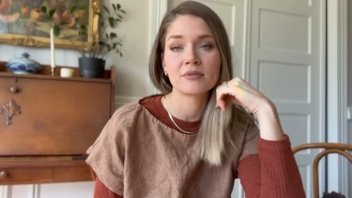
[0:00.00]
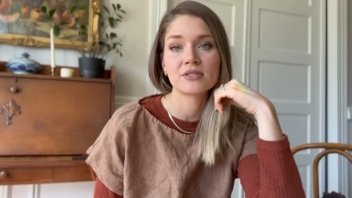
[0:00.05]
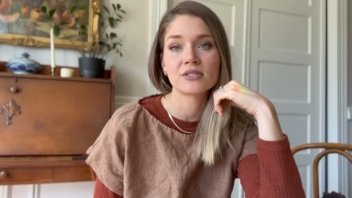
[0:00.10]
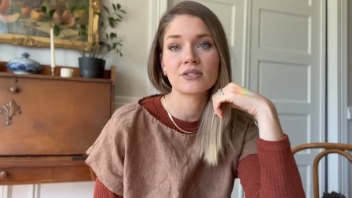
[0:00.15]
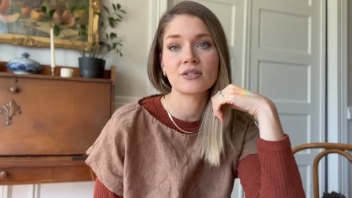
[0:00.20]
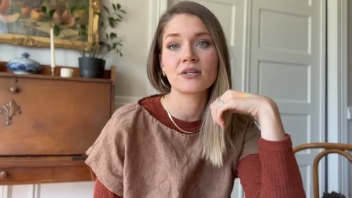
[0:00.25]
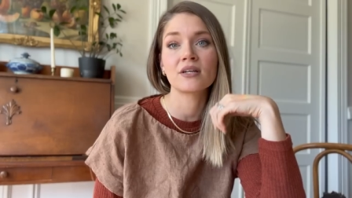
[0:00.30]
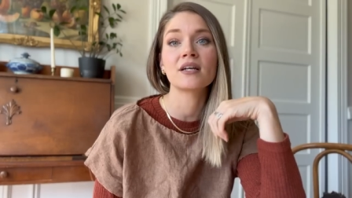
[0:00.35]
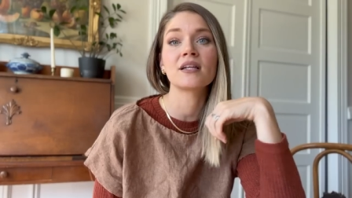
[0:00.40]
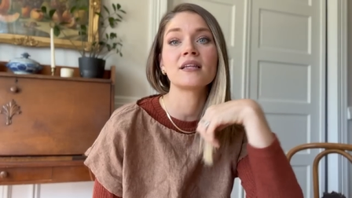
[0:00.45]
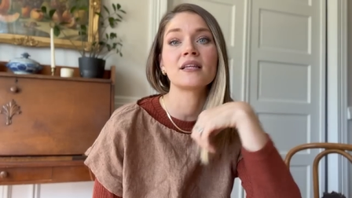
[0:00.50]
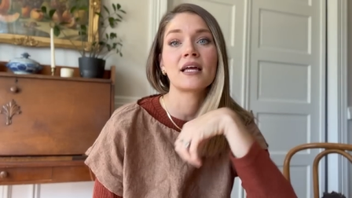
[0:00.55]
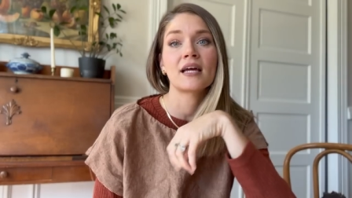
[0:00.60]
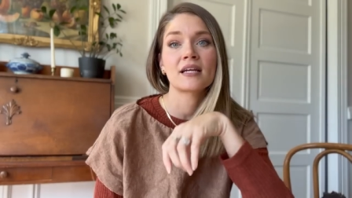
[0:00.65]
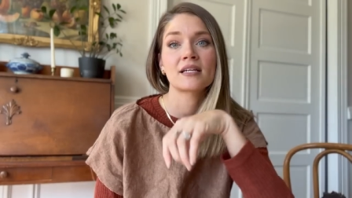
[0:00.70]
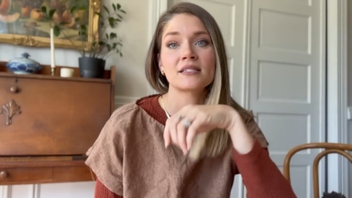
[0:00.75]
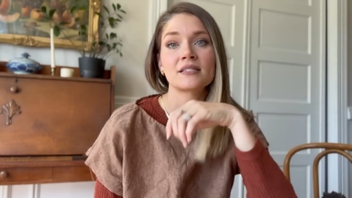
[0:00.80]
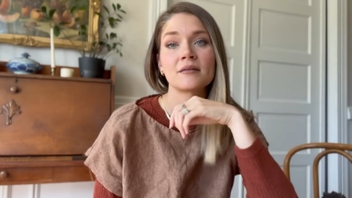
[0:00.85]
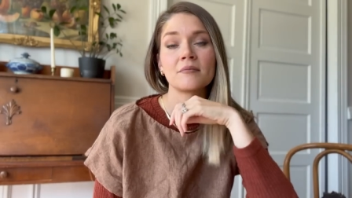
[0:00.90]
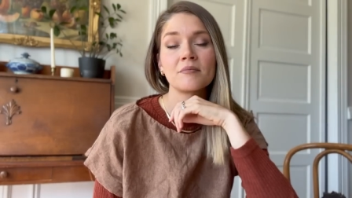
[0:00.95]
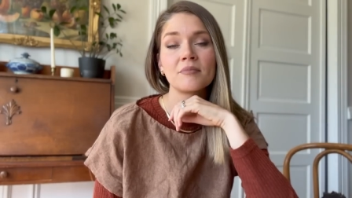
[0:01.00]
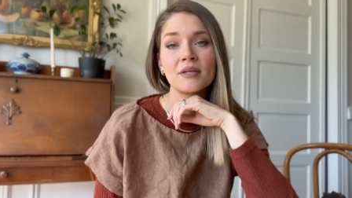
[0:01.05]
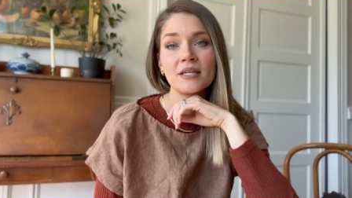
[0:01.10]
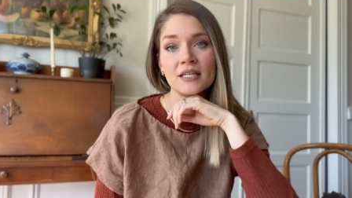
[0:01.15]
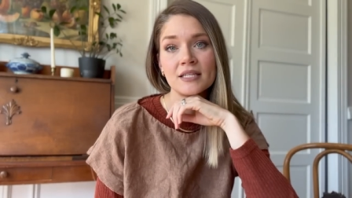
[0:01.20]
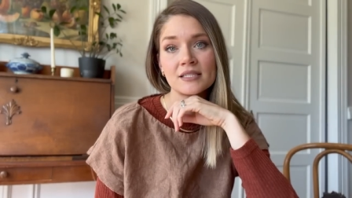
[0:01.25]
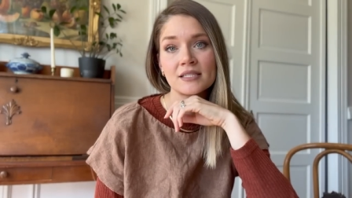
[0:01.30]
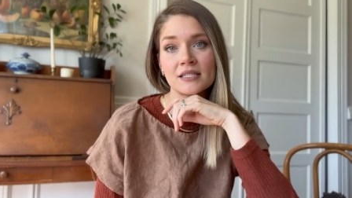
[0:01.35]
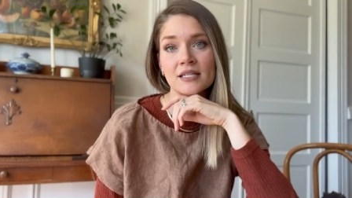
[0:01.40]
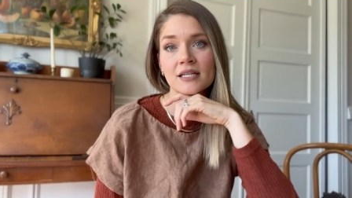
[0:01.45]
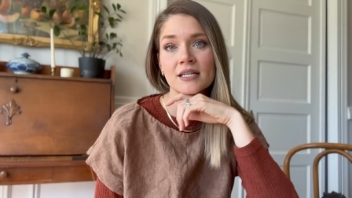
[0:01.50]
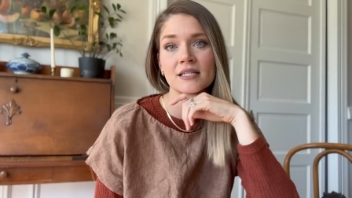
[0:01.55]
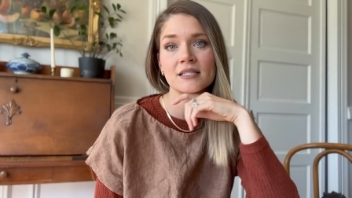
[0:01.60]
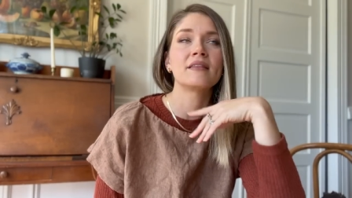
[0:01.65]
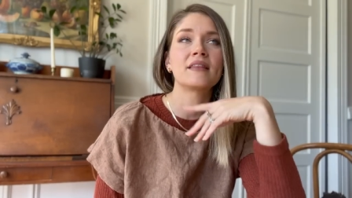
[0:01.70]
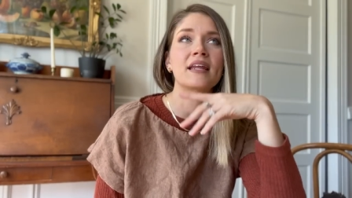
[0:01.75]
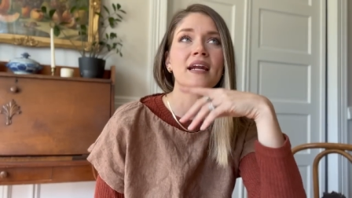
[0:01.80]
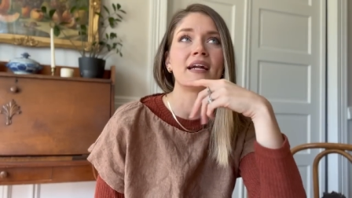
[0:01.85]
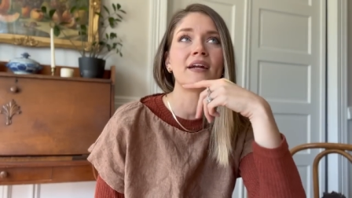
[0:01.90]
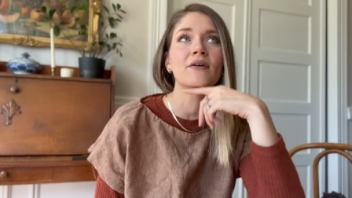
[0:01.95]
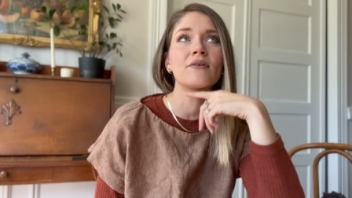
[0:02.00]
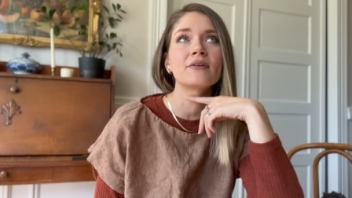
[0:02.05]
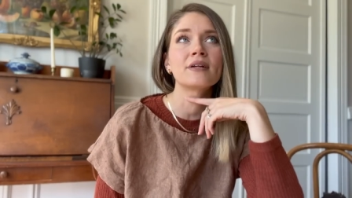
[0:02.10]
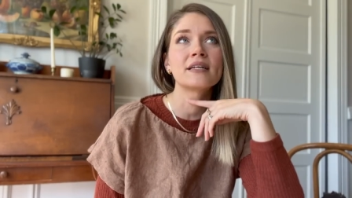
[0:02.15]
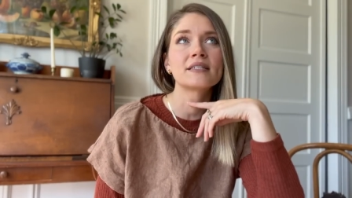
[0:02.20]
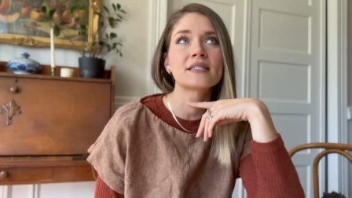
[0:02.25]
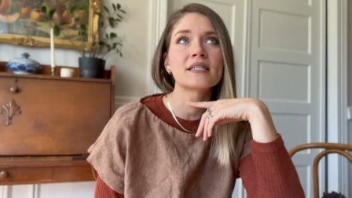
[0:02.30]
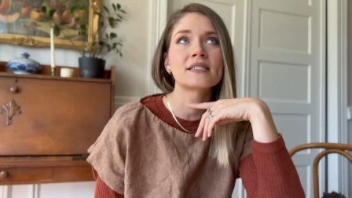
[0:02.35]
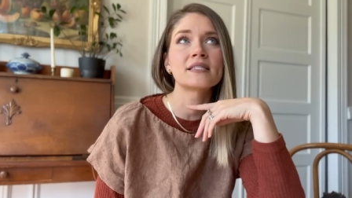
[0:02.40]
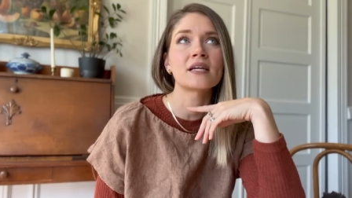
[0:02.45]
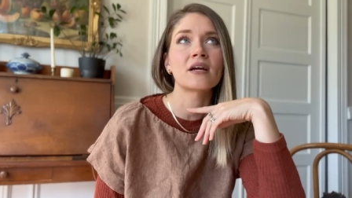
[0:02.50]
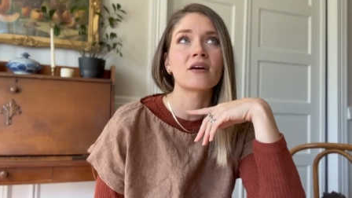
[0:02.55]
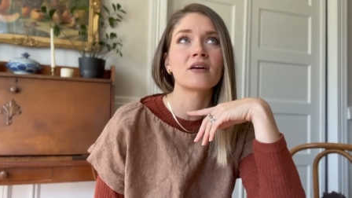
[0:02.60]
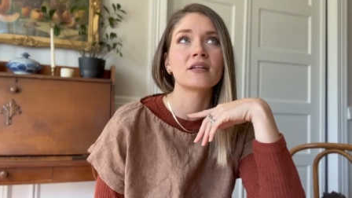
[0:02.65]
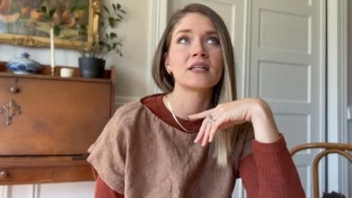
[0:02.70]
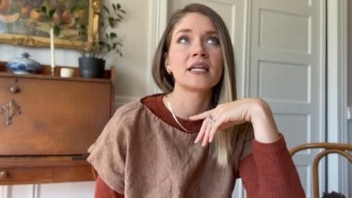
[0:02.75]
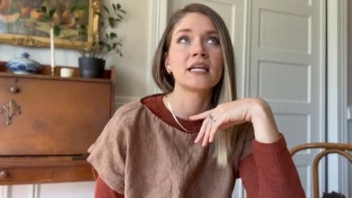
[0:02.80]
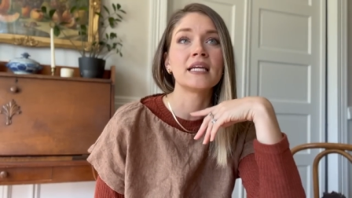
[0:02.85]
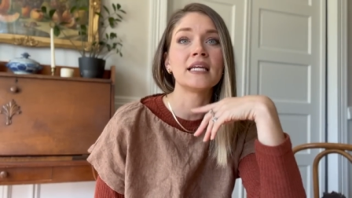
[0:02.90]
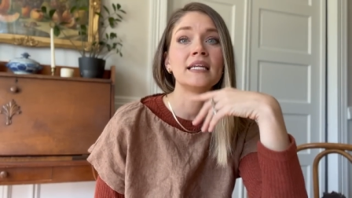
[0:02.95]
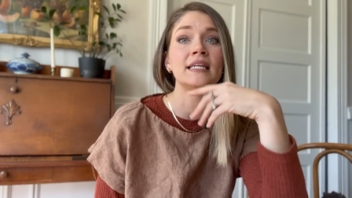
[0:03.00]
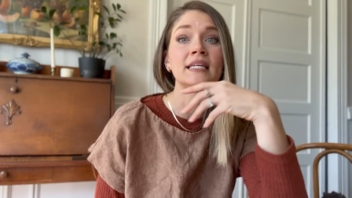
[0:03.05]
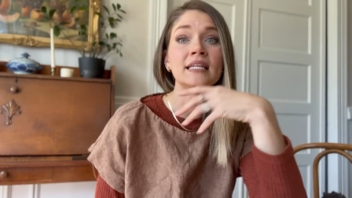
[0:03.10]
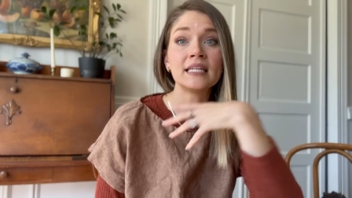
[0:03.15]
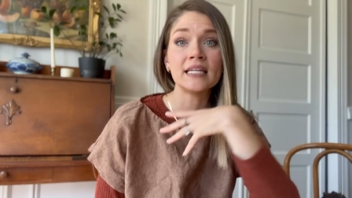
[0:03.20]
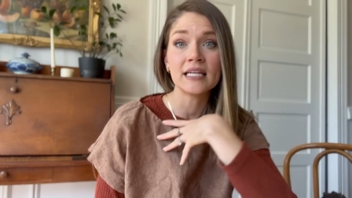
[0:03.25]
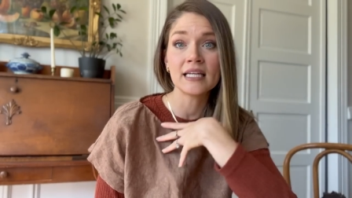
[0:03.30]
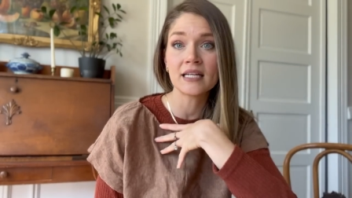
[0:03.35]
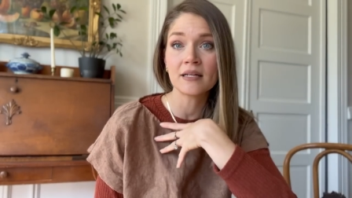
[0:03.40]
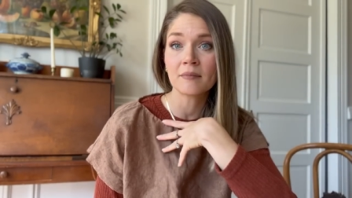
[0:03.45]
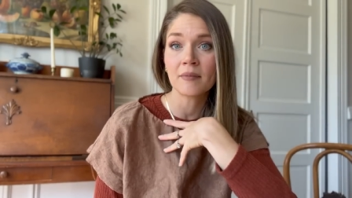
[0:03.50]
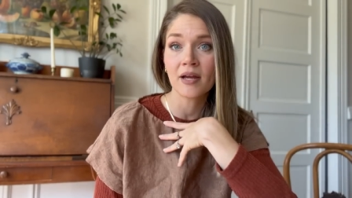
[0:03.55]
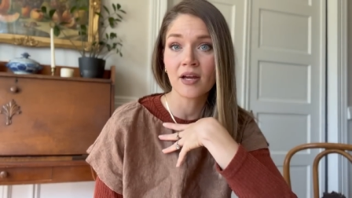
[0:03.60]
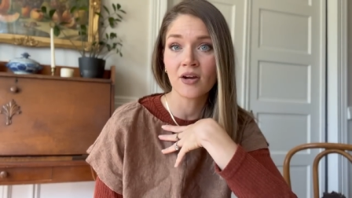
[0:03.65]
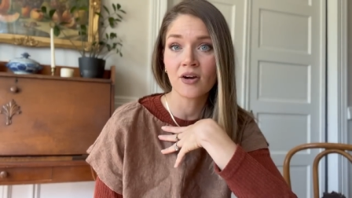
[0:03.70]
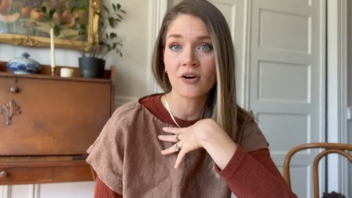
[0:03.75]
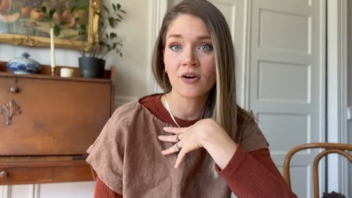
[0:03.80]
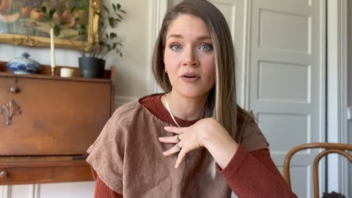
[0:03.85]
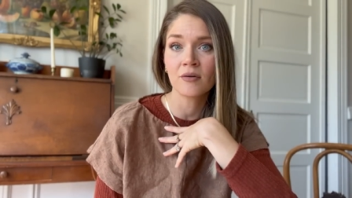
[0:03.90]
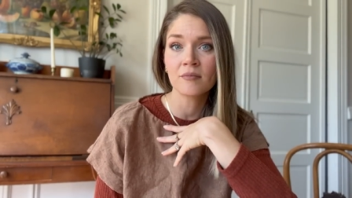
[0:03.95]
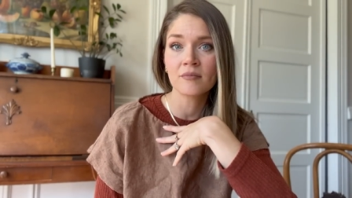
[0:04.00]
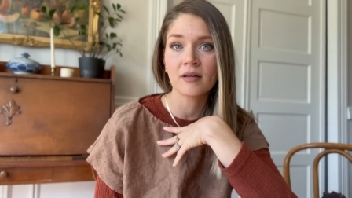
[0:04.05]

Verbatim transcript: to collect some pieces that I don't necessarily need in my home,